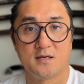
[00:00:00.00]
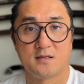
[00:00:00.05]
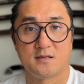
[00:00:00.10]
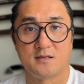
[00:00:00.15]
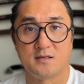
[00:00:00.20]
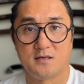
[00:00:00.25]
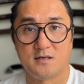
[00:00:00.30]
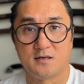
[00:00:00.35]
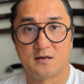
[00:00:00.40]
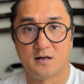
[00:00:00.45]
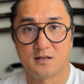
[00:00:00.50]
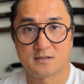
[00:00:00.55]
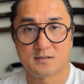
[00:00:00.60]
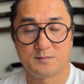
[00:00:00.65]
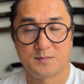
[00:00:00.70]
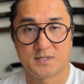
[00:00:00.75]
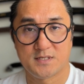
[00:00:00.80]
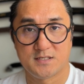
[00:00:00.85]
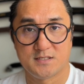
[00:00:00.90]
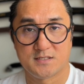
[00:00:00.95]
The
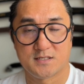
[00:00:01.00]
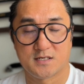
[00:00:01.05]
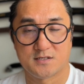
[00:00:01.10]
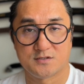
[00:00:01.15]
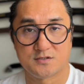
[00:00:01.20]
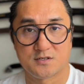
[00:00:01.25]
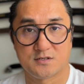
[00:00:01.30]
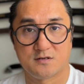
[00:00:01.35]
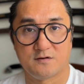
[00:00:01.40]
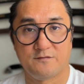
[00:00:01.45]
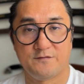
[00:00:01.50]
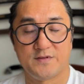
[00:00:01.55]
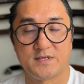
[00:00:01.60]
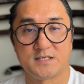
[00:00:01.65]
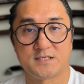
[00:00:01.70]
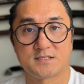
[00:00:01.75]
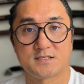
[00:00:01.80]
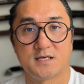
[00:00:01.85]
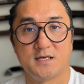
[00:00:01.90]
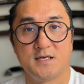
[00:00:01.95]
ultimate intention of
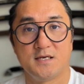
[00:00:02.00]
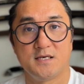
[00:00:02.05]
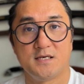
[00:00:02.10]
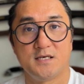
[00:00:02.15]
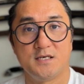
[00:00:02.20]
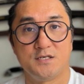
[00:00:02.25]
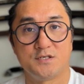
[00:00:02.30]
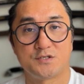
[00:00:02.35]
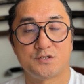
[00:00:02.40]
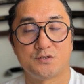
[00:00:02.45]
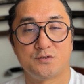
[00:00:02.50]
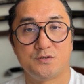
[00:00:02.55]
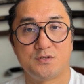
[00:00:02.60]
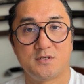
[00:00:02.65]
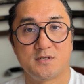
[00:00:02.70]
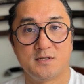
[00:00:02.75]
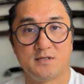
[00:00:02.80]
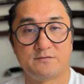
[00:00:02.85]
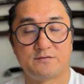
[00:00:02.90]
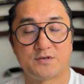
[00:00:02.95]
this is to
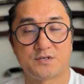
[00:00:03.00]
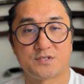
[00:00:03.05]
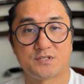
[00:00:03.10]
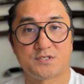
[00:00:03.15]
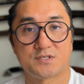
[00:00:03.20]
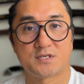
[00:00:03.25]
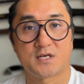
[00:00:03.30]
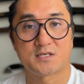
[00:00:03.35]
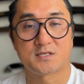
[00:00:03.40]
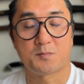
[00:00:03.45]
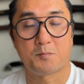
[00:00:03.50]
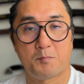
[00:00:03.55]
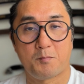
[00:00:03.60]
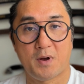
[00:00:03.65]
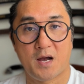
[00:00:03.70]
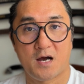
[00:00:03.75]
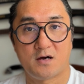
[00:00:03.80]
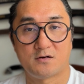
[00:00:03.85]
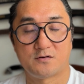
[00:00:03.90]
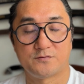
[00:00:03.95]
deliver such
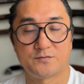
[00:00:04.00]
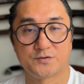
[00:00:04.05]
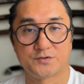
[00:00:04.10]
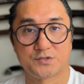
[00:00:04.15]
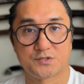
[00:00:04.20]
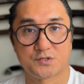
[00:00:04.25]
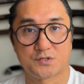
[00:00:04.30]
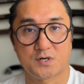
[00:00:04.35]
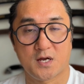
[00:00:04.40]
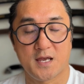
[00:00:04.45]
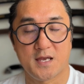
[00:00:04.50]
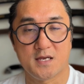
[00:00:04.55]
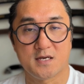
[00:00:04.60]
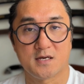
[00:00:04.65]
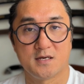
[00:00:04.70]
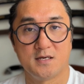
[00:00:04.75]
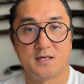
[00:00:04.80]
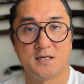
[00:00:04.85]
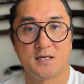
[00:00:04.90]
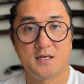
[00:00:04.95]
powerful strike
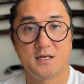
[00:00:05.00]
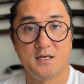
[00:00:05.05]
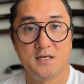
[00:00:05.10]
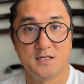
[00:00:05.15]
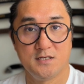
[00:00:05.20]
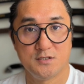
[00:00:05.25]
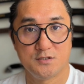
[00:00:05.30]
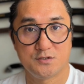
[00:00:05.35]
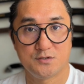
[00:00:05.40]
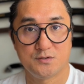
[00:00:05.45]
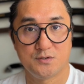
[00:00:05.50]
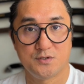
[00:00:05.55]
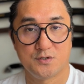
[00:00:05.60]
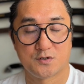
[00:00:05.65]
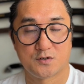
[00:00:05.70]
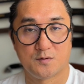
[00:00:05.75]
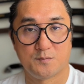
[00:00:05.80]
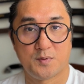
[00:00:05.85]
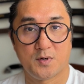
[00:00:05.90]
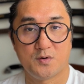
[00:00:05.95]
into
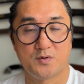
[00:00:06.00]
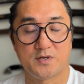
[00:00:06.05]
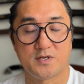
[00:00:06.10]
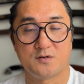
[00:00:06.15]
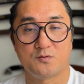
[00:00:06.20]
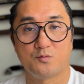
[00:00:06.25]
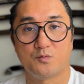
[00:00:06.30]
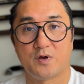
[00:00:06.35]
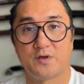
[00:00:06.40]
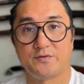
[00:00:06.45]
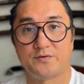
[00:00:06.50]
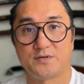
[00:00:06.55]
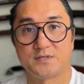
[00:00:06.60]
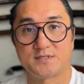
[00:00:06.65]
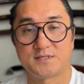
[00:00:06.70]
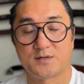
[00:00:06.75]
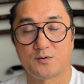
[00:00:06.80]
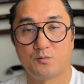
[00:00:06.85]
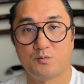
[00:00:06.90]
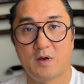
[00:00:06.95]
your opponent, whether
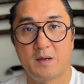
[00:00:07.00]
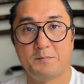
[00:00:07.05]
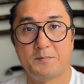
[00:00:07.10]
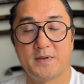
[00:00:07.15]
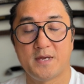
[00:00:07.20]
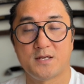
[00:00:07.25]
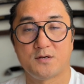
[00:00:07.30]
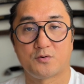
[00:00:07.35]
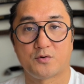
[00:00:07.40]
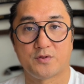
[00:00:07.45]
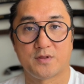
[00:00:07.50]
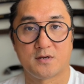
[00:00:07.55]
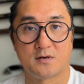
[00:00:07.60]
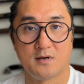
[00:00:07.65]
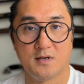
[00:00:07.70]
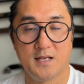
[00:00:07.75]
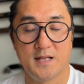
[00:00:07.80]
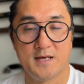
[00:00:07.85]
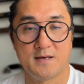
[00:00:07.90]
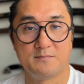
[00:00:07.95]
it's their weapon or their
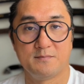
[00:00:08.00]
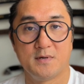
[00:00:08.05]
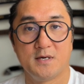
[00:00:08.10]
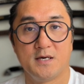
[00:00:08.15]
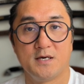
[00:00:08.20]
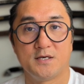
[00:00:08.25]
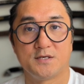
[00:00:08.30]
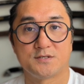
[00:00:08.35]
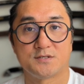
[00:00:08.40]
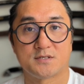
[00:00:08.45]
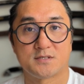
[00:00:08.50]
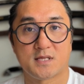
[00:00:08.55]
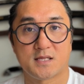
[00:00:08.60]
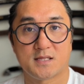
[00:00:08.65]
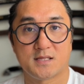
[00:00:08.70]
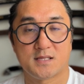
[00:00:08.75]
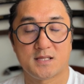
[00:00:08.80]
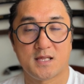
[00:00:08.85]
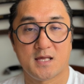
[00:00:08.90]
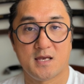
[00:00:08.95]
limb, so that
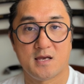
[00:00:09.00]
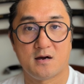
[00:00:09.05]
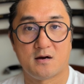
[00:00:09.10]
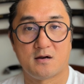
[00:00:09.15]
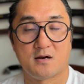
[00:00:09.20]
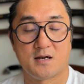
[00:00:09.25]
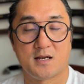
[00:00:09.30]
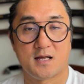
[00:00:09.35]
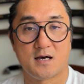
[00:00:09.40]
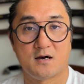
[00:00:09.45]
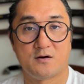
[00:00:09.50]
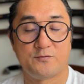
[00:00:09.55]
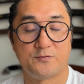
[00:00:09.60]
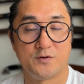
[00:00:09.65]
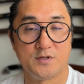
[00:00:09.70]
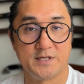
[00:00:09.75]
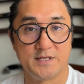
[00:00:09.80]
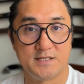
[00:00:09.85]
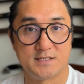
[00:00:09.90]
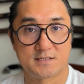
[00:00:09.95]
they are now
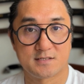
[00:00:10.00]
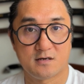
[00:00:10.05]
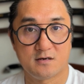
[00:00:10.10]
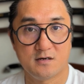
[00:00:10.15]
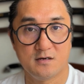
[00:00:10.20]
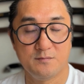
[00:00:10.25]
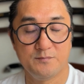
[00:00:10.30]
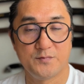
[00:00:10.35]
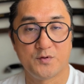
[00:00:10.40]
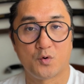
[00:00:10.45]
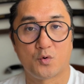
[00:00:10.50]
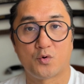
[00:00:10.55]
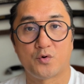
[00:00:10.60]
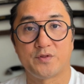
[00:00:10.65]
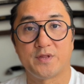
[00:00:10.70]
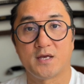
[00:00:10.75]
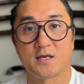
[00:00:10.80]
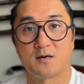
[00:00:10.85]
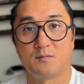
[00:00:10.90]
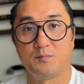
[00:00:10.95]
fully disarmed or
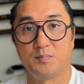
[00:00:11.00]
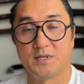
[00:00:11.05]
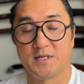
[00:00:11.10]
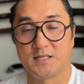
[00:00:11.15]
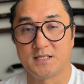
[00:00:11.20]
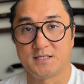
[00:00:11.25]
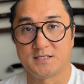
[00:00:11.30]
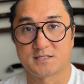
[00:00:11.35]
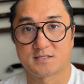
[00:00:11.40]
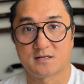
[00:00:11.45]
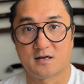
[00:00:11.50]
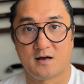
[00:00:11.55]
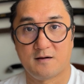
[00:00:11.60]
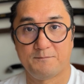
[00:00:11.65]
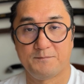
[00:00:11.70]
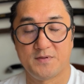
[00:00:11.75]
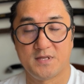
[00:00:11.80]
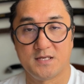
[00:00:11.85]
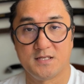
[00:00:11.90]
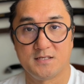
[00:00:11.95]
they completely
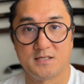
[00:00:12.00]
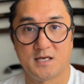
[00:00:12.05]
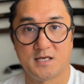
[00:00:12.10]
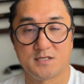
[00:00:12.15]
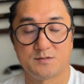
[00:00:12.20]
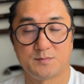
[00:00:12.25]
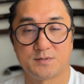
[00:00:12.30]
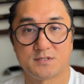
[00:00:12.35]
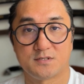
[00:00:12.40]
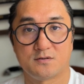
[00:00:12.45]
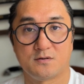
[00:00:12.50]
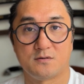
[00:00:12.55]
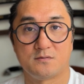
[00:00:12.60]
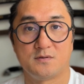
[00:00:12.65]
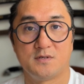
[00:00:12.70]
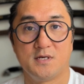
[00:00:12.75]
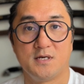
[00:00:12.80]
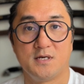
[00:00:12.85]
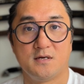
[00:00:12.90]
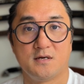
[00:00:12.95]
stop the engagement. So
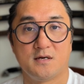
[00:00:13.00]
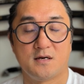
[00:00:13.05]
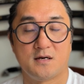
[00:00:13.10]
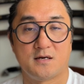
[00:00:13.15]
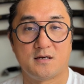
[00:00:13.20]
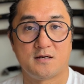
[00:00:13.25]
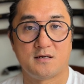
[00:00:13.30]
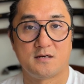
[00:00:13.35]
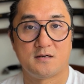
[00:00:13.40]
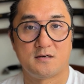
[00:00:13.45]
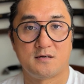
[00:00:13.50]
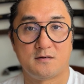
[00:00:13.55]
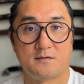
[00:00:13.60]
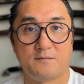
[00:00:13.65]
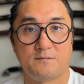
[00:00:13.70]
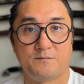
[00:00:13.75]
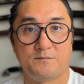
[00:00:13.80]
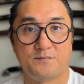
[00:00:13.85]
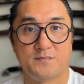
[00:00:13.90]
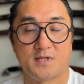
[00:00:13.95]

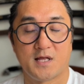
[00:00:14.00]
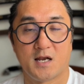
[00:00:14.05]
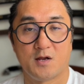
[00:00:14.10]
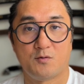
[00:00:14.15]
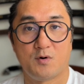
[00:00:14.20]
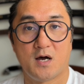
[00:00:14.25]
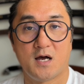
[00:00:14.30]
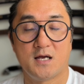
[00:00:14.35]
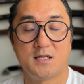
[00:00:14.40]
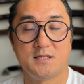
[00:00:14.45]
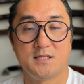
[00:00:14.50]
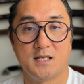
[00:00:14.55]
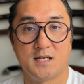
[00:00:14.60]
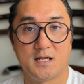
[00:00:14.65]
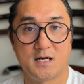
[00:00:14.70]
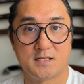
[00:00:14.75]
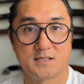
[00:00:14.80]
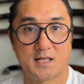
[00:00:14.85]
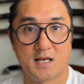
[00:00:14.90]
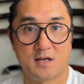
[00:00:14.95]
dalawahan di
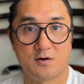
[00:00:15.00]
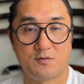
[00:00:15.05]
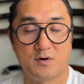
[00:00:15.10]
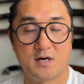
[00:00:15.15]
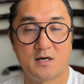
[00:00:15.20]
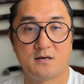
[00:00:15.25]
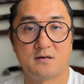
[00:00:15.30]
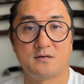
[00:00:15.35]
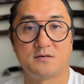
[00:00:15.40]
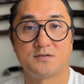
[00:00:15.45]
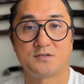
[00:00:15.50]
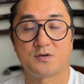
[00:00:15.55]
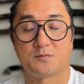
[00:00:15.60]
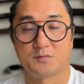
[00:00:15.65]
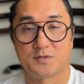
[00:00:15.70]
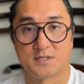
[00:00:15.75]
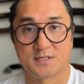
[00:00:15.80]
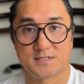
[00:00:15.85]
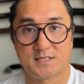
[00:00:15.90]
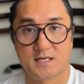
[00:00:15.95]
na dalawa. So I'm
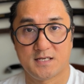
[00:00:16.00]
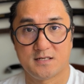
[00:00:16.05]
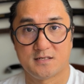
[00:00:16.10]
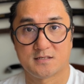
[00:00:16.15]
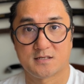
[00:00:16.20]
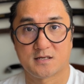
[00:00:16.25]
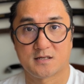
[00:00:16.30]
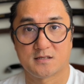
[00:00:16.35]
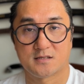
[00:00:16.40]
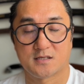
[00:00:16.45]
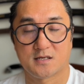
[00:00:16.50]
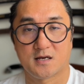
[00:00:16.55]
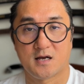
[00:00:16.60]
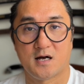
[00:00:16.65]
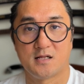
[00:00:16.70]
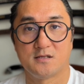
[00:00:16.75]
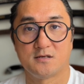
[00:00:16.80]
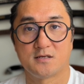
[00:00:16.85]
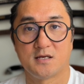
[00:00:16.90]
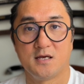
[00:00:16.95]
gonna say it in
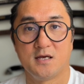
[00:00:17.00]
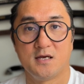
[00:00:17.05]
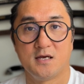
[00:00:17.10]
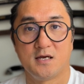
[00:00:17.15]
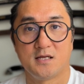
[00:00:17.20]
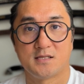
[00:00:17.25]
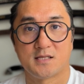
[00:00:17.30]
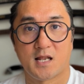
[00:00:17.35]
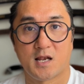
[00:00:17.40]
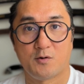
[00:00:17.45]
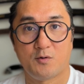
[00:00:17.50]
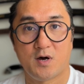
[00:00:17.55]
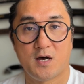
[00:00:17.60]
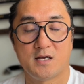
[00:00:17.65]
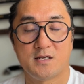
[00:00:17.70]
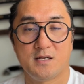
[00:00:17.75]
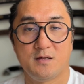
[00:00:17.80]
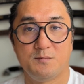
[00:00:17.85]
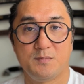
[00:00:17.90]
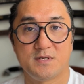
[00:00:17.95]
Tagalog.
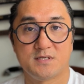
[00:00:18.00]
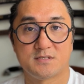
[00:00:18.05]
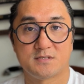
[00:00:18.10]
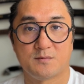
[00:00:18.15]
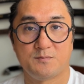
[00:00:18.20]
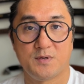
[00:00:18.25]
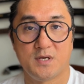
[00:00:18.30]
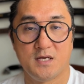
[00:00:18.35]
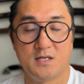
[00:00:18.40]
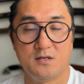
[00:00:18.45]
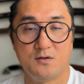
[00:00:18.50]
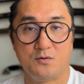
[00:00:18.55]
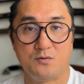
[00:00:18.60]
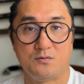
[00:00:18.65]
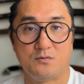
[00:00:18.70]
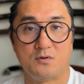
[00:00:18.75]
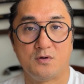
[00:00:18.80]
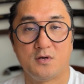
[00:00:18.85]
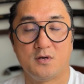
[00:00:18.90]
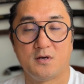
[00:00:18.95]
Dalawahan ibig sabihin
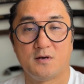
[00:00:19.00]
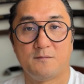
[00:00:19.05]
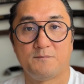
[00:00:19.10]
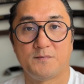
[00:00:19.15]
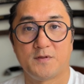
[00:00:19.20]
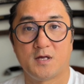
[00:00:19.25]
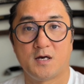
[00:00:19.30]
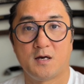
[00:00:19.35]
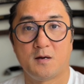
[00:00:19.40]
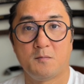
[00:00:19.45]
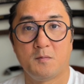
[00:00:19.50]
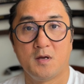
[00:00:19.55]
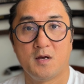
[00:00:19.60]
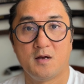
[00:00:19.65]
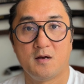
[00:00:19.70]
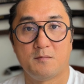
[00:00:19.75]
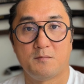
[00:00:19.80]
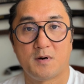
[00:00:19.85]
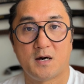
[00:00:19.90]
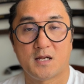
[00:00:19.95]
nun na
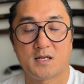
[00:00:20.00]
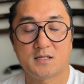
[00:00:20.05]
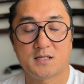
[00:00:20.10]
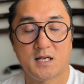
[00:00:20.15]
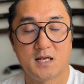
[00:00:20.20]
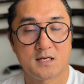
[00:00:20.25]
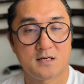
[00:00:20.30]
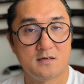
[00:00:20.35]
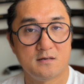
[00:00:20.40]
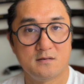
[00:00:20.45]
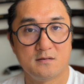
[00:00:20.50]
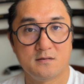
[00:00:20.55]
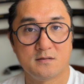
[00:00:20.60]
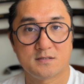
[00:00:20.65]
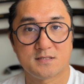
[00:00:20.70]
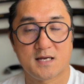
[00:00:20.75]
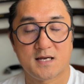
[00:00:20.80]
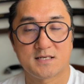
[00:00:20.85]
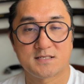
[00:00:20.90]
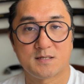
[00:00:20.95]
parang talagang
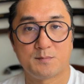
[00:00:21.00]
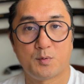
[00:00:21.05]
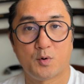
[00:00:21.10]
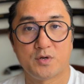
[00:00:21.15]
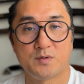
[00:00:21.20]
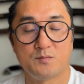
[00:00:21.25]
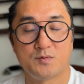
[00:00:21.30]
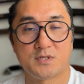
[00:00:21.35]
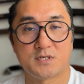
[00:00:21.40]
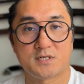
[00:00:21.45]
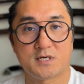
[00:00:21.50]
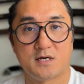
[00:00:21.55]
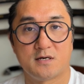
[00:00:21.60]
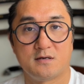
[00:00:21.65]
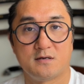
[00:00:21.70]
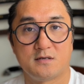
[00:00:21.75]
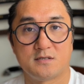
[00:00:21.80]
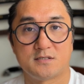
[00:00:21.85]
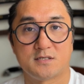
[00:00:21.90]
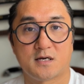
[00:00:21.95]
sasapukin mo na siya.
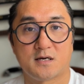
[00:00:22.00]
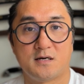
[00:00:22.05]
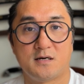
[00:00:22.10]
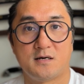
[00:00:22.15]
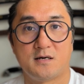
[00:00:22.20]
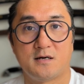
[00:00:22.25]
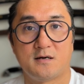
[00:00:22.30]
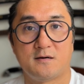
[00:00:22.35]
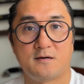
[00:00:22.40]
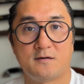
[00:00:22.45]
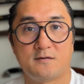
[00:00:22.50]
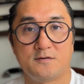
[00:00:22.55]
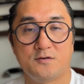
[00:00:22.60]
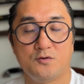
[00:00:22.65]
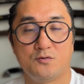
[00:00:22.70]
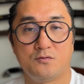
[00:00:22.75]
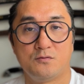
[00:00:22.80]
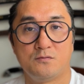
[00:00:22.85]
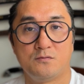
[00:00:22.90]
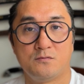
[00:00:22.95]
Tsaka
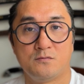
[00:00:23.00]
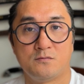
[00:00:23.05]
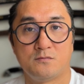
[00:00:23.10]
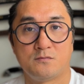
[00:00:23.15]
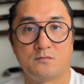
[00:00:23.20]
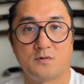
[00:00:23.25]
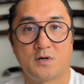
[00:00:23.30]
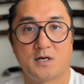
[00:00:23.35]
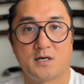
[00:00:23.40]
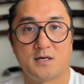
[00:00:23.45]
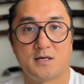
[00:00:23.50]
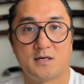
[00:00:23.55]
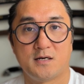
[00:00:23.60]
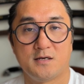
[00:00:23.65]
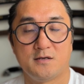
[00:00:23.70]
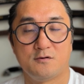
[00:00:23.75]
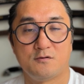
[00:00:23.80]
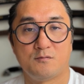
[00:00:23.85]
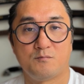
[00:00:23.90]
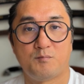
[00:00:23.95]
yung
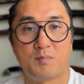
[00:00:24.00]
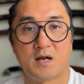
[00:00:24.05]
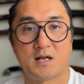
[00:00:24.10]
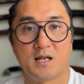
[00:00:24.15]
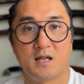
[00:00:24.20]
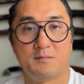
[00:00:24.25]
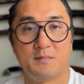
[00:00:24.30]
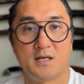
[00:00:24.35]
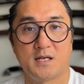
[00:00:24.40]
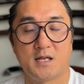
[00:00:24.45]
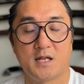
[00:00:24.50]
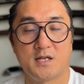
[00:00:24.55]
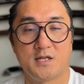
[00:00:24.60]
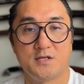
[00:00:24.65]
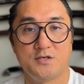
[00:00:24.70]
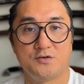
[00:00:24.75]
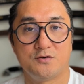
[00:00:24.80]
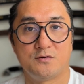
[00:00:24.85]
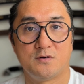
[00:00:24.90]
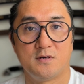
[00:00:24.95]
paglaban na
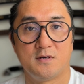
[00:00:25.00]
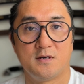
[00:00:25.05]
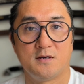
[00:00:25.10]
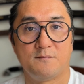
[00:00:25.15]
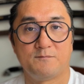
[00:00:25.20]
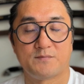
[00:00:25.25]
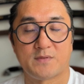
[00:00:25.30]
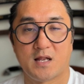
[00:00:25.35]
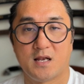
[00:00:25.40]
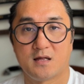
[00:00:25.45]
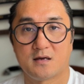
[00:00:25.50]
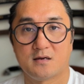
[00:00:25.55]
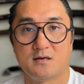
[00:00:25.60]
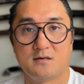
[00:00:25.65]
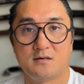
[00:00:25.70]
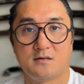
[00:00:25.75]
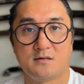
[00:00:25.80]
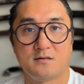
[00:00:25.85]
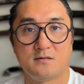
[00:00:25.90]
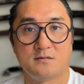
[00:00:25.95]
ninyo,
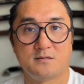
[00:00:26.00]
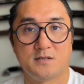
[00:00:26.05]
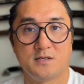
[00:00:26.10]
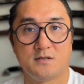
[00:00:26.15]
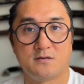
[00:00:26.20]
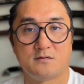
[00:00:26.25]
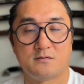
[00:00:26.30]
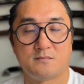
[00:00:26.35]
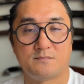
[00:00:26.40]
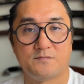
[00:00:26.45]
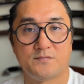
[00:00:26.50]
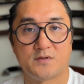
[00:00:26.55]
talagang, you know,